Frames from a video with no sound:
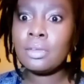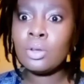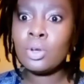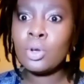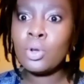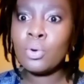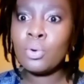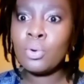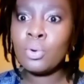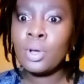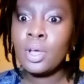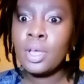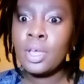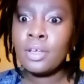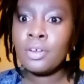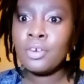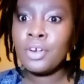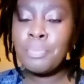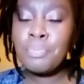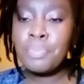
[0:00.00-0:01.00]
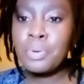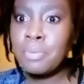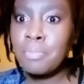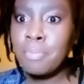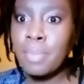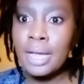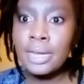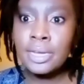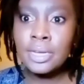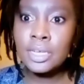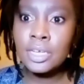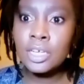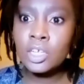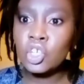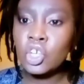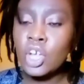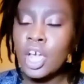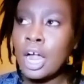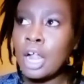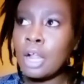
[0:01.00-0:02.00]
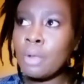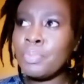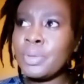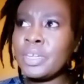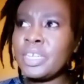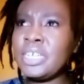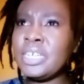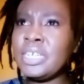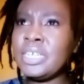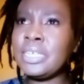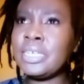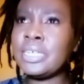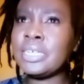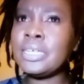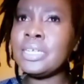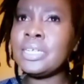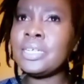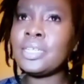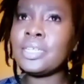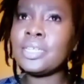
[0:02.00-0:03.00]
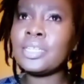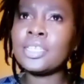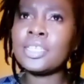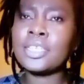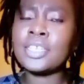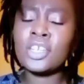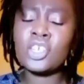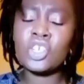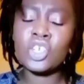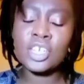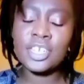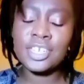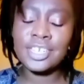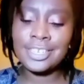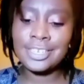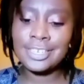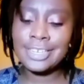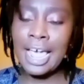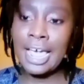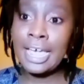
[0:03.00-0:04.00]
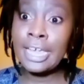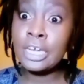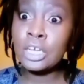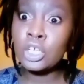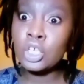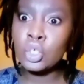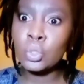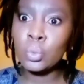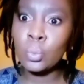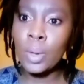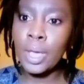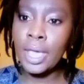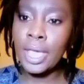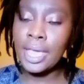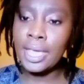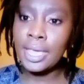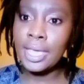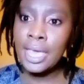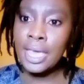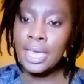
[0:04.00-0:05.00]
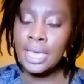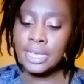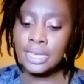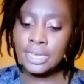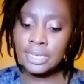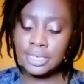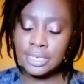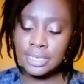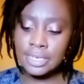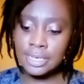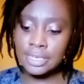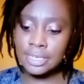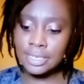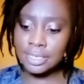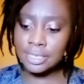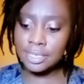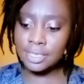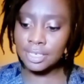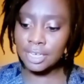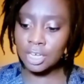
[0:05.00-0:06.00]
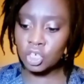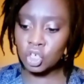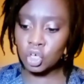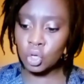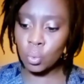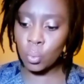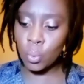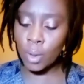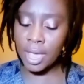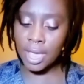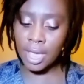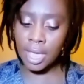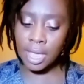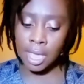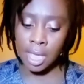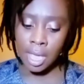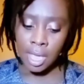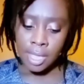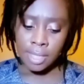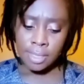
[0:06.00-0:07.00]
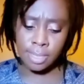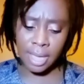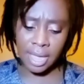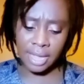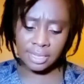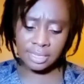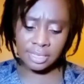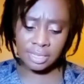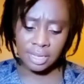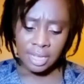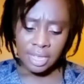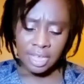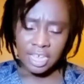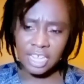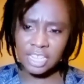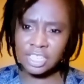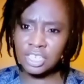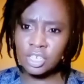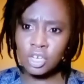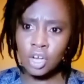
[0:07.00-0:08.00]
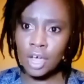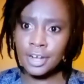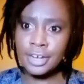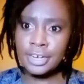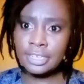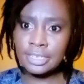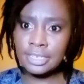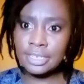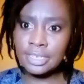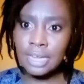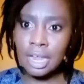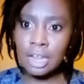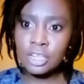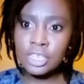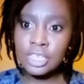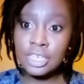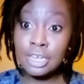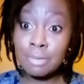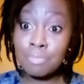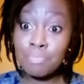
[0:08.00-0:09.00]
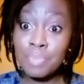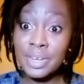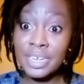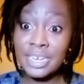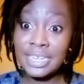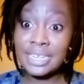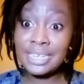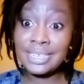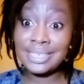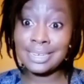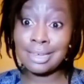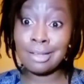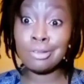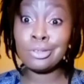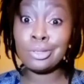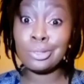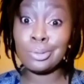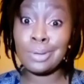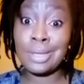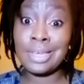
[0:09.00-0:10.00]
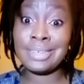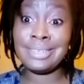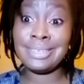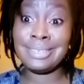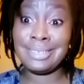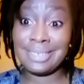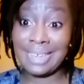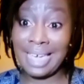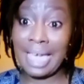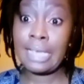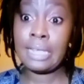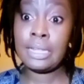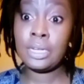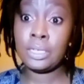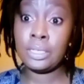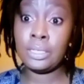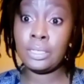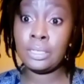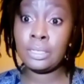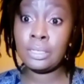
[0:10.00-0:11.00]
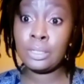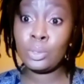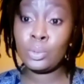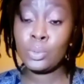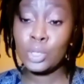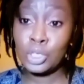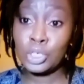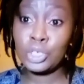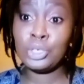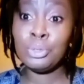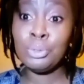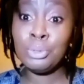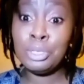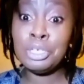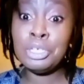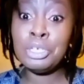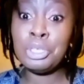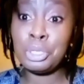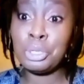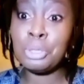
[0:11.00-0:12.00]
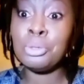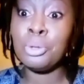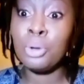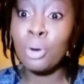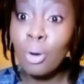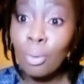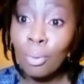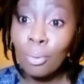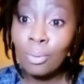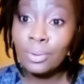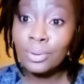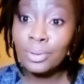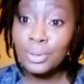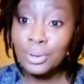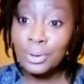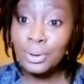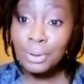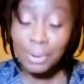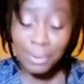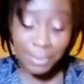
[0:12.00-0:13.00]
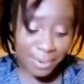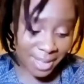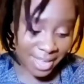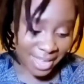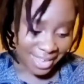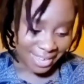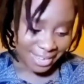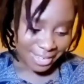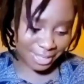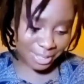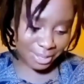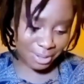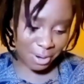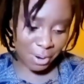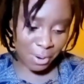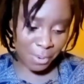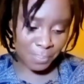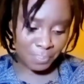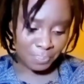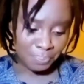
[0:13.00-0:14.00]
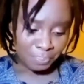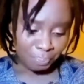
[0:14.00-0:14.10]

you know, reprimanding a child, but he did it in such a stylish way. He did it in such a way that it's not insulting, but he tells you exactly what you need to know, you know? So